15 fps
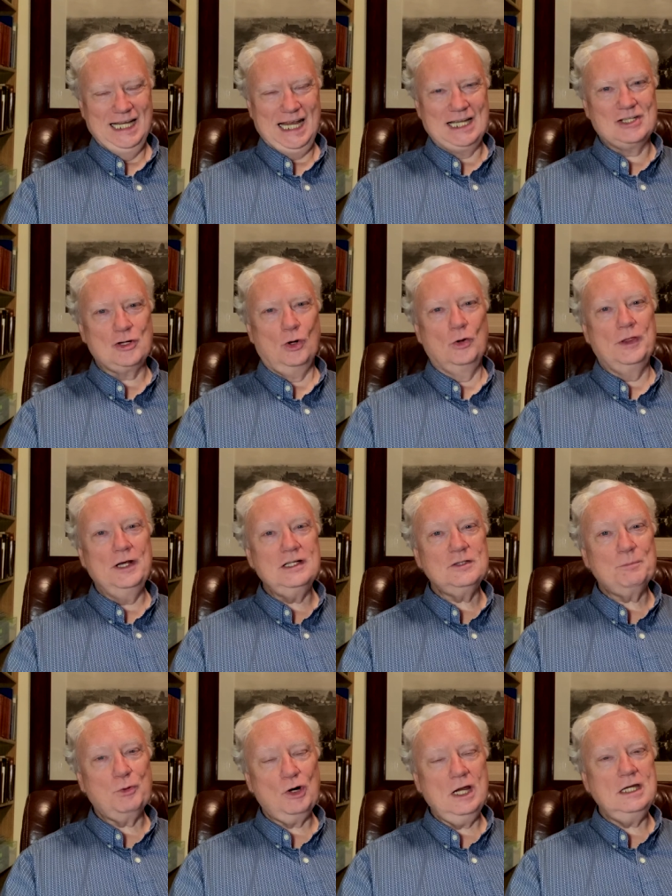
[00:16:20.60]
and so this
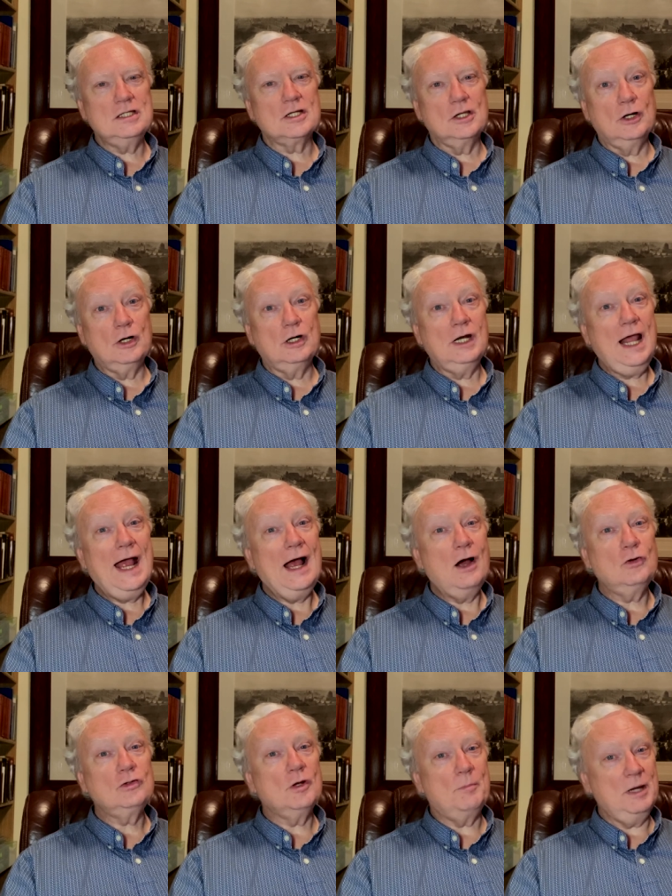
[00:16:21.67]
priest learned
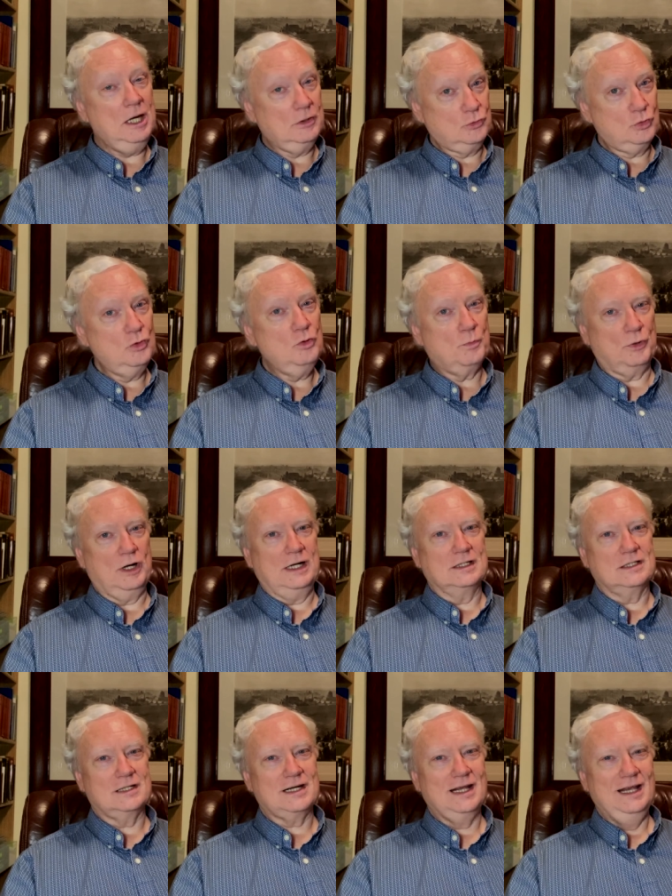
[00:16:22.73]
how to be a true priest,